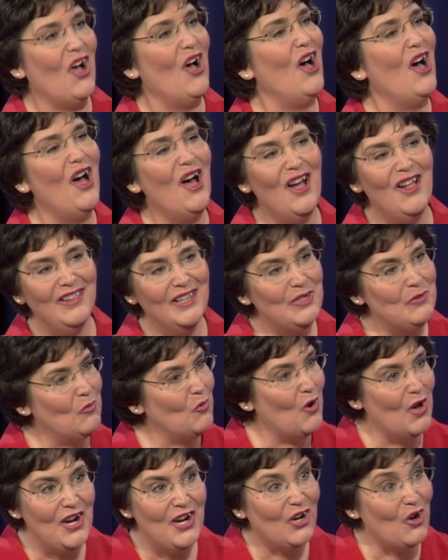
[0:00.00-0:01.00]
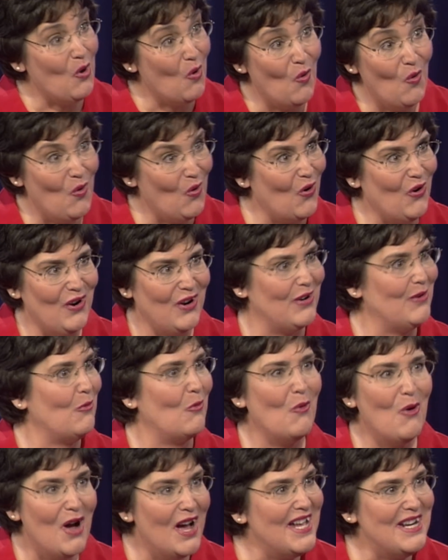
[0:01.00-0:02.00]
all in one accord,
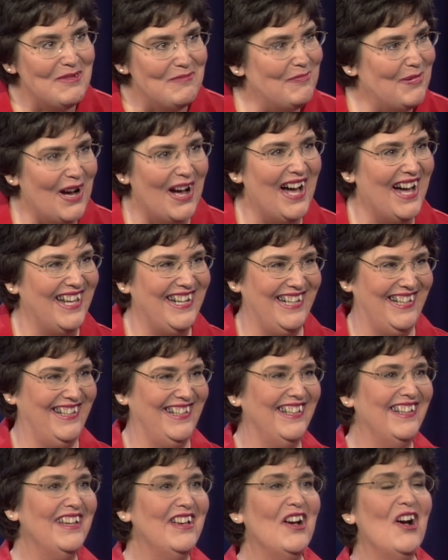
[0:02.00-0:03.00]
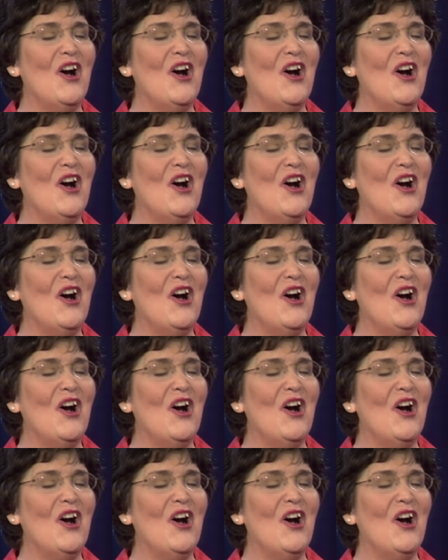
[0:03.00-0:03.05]
one body,